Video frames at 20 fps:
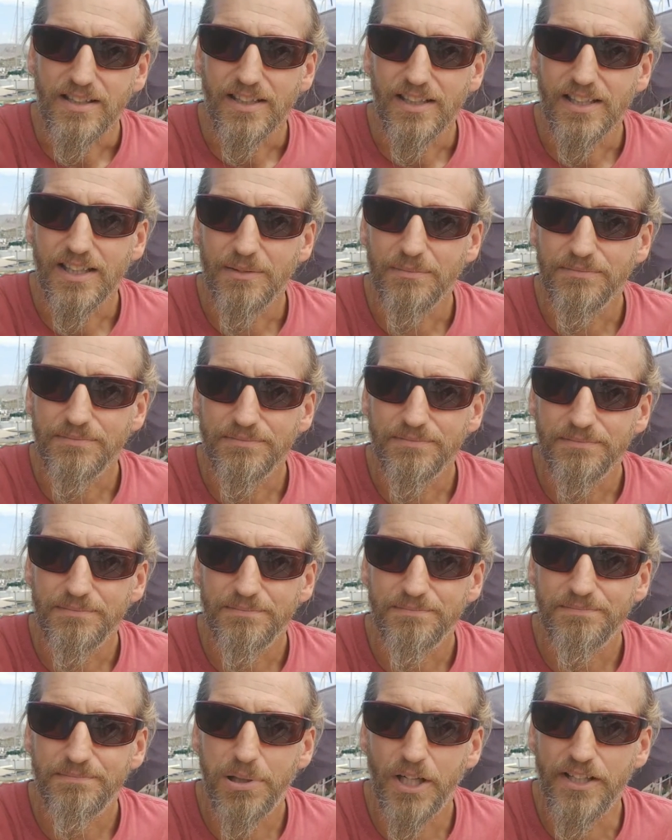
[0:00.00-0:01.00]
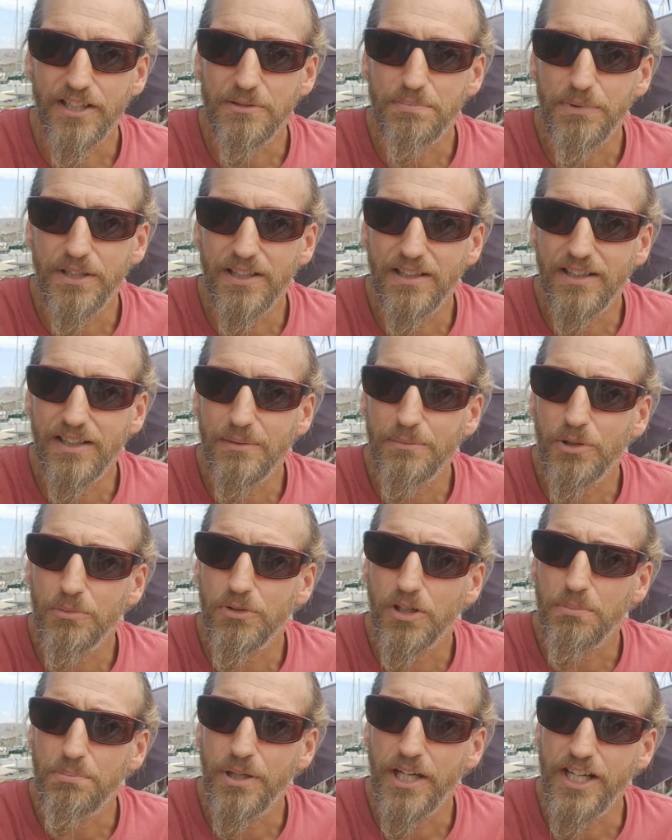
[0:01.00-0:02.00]
Um, please be a little
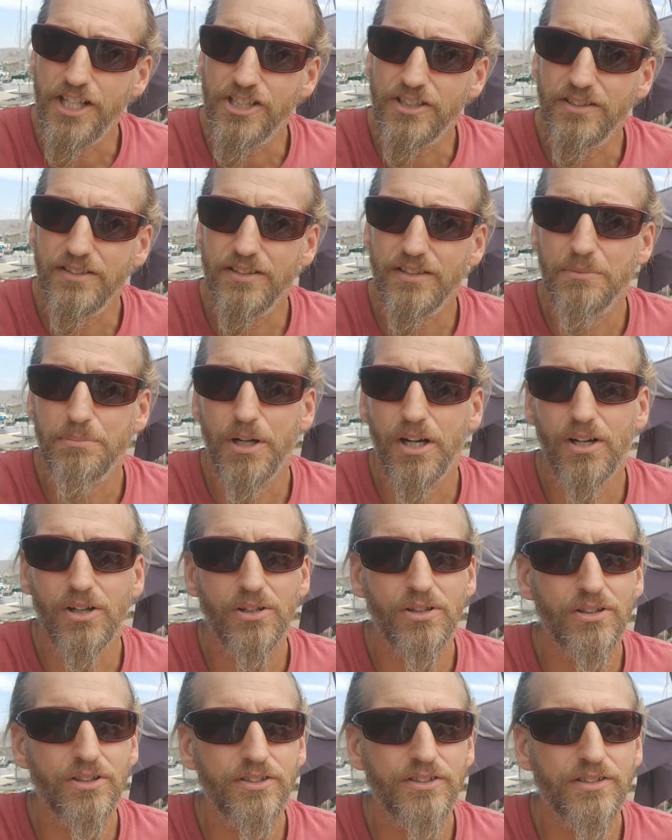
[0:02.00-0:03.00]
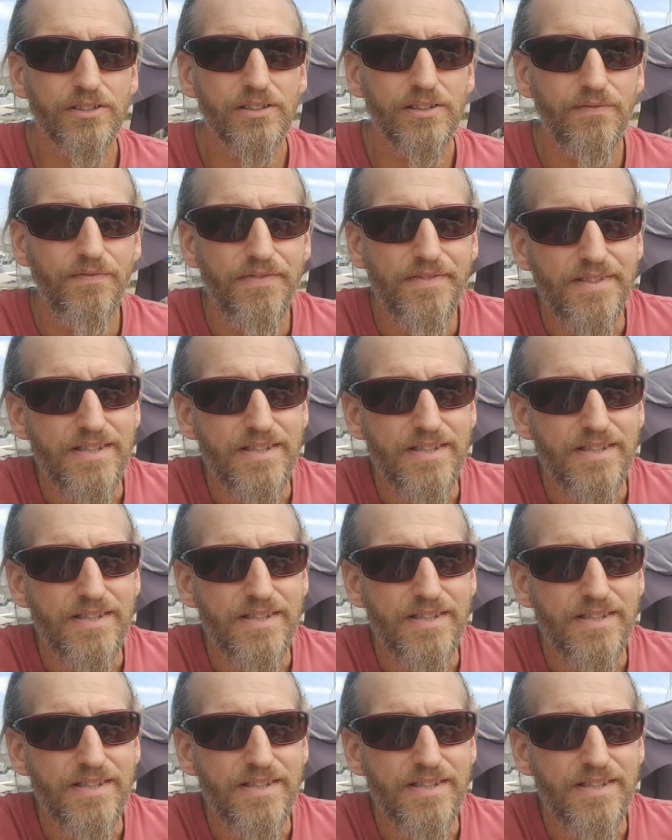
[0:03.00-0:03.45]
bit more patient about